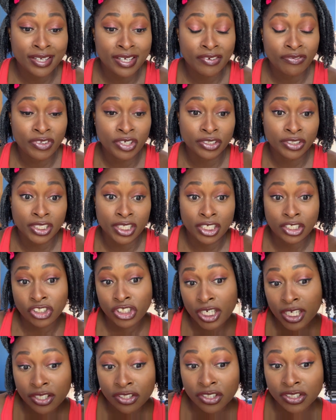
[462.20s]
there's any
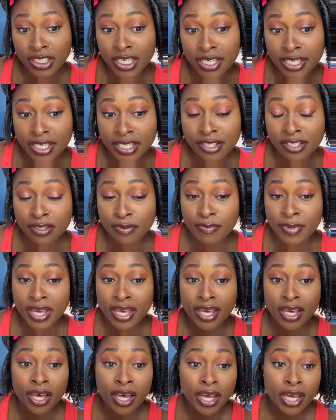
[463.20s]
changes I need to
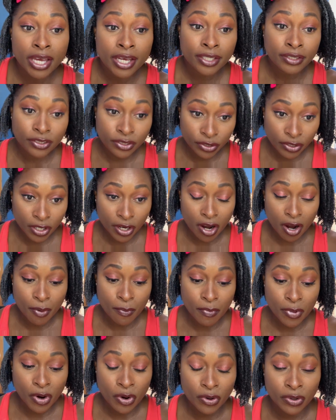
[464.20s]
make to the
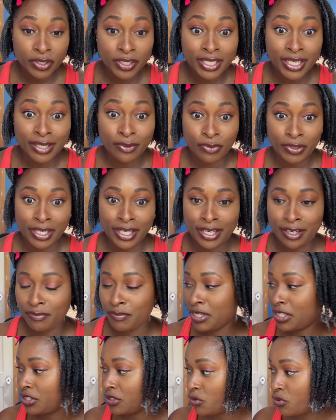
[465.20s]
combo that will help
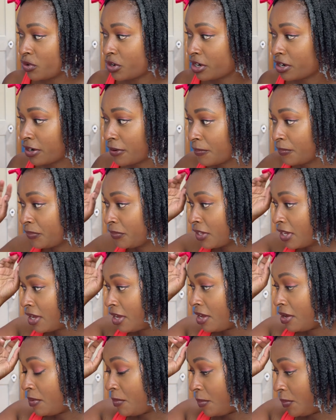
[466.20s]
me to work.
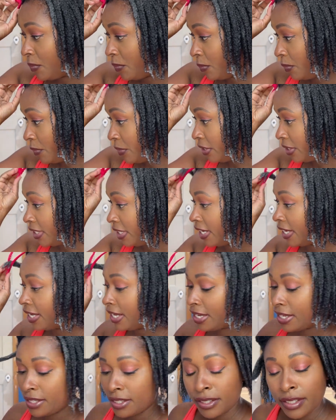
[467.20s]
But
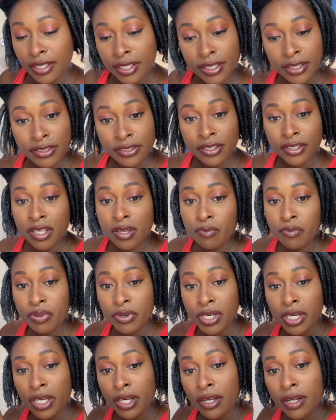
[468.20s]
it's looking
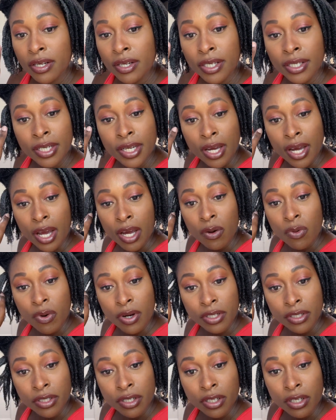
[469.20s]
pretty good. I
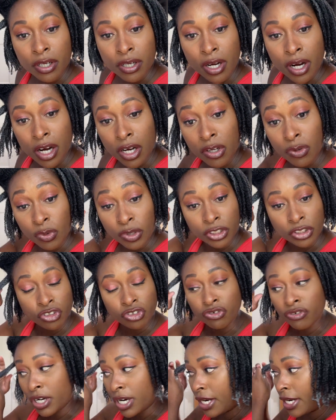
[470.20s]
wonder how it will
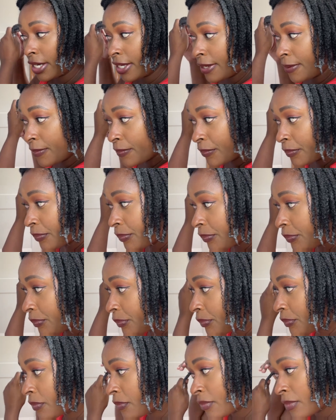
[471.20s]
dry.
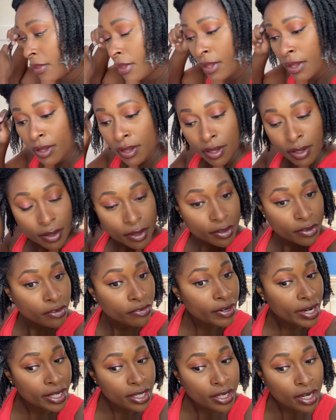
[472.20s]

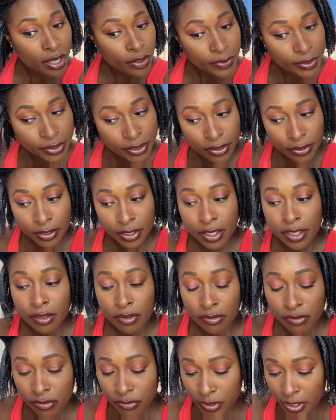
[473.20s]
Right now it's
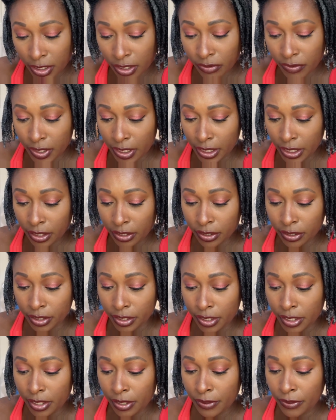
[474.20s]
looking really, really
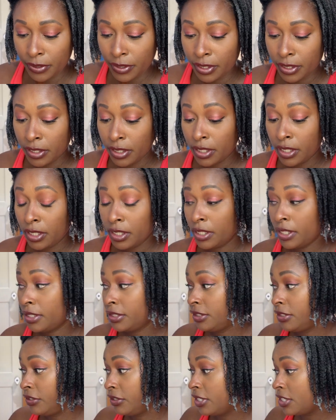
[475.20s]
good.
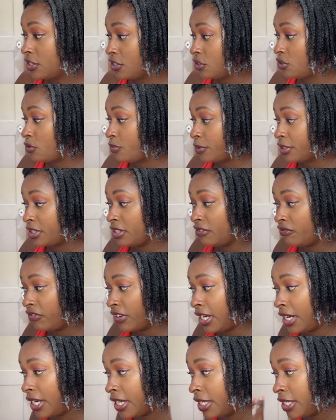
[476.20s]
It's looking super
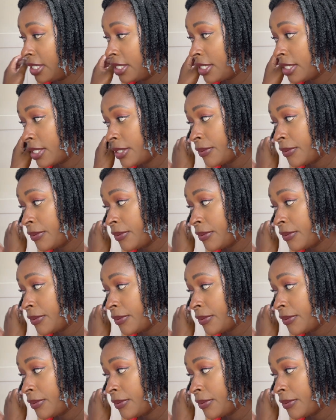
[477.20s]
defined,